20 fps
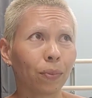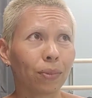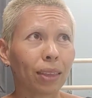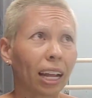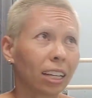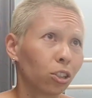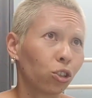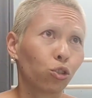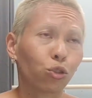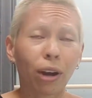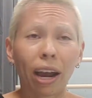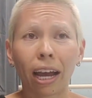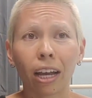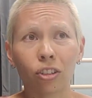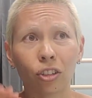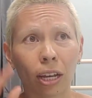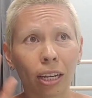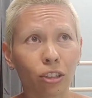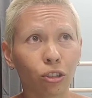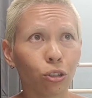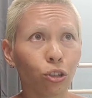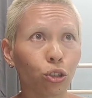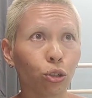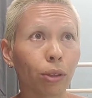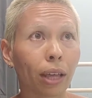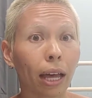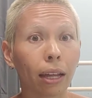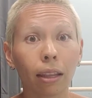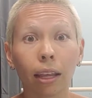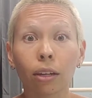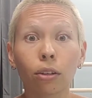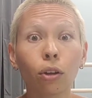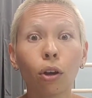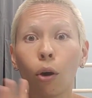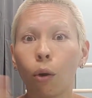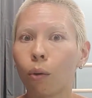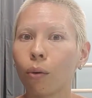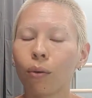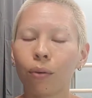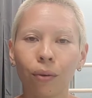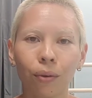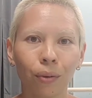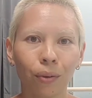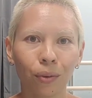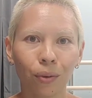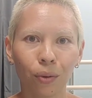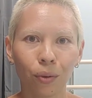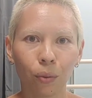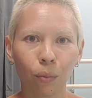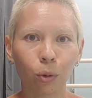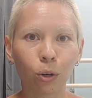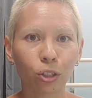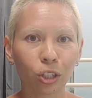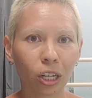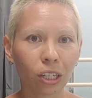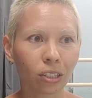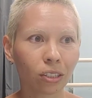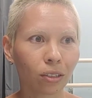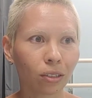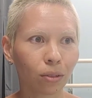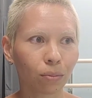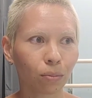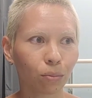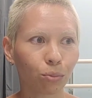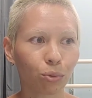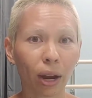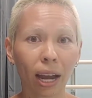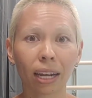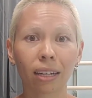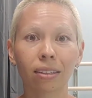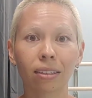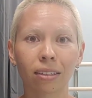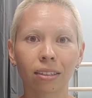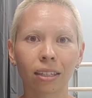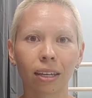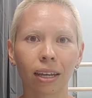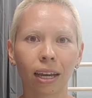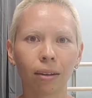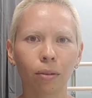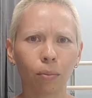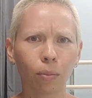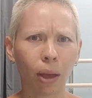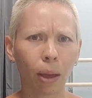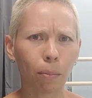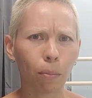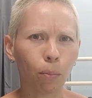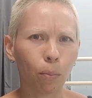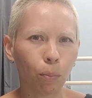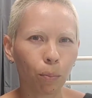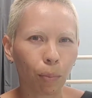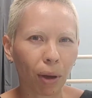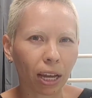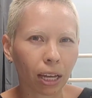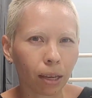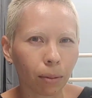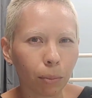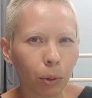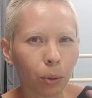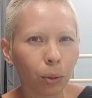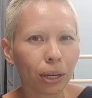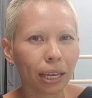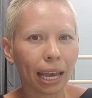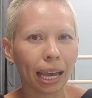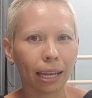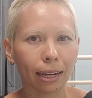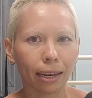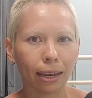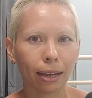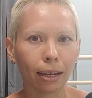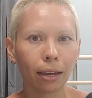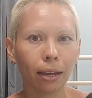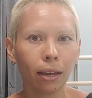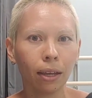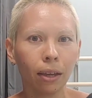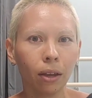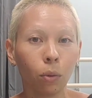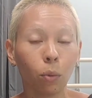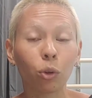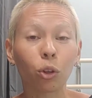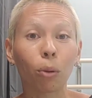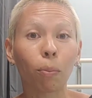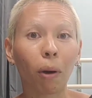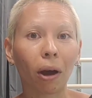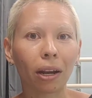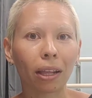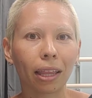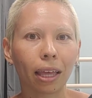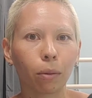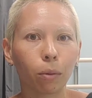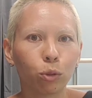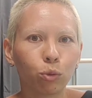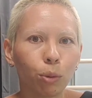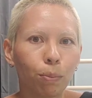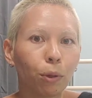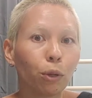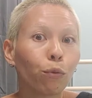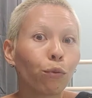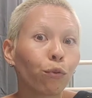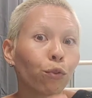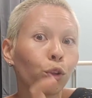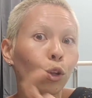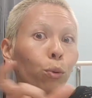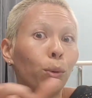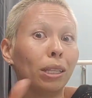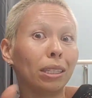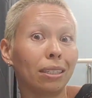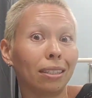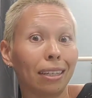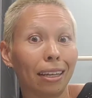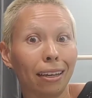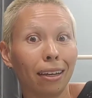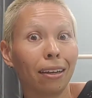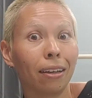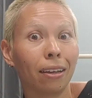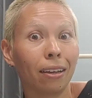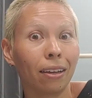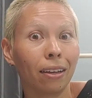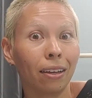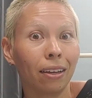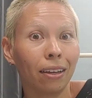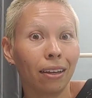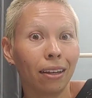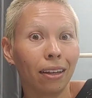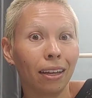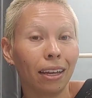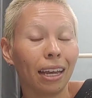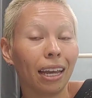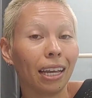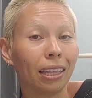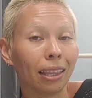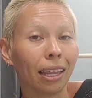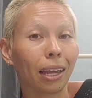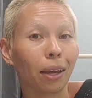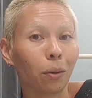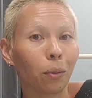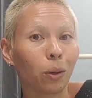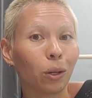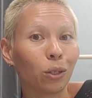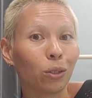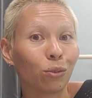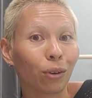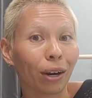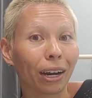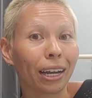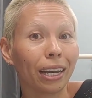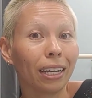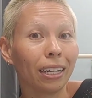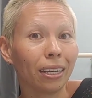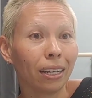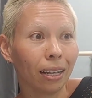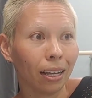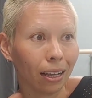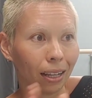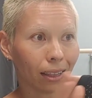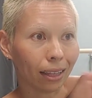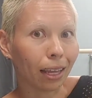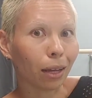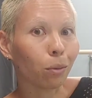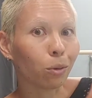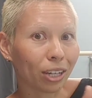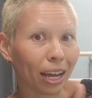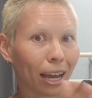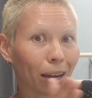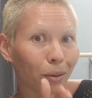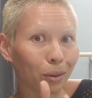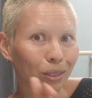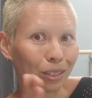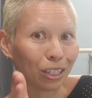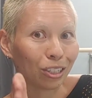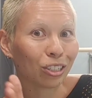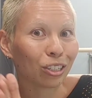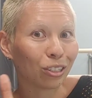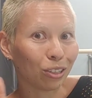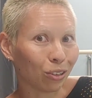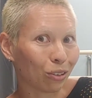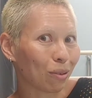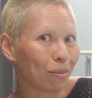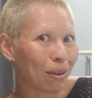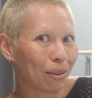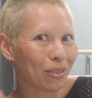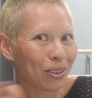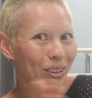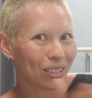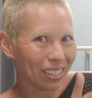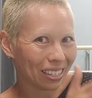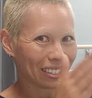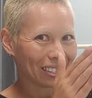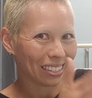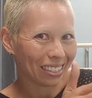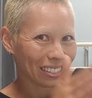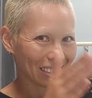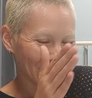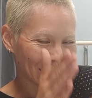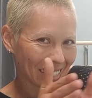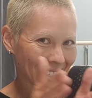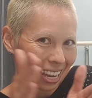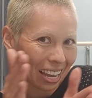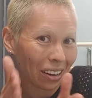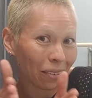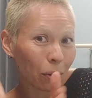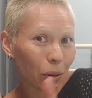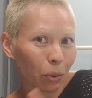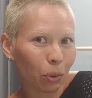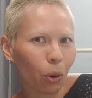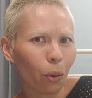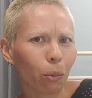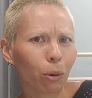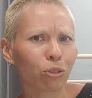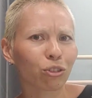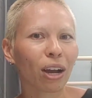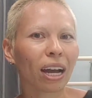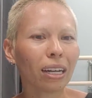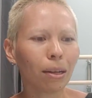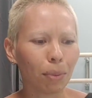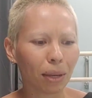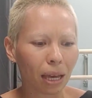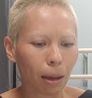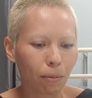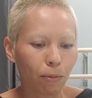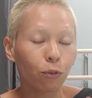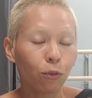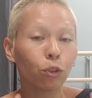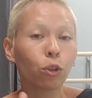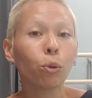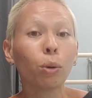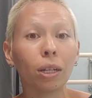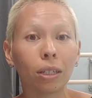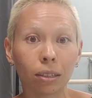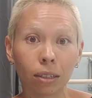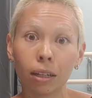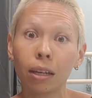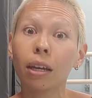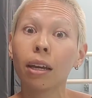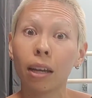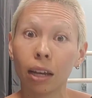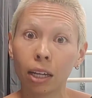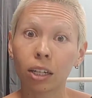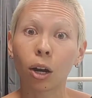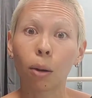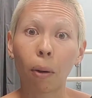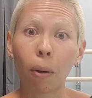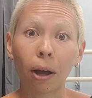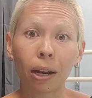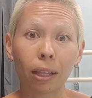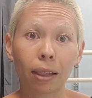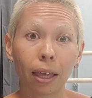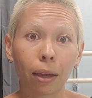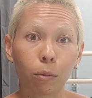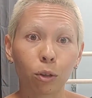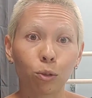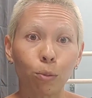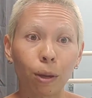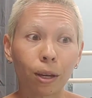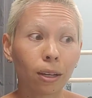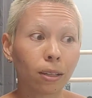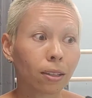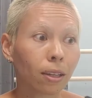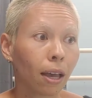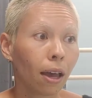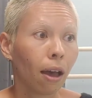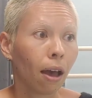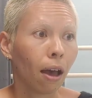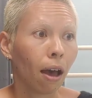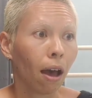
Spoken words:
that's trash, I shouldn't do that. Like, no, we're just practicing. And by communicating with our body language, we build fluency in language, right? Language acquisition, you remember, this is kind of where we're going. We're trying to become fluent in our body language because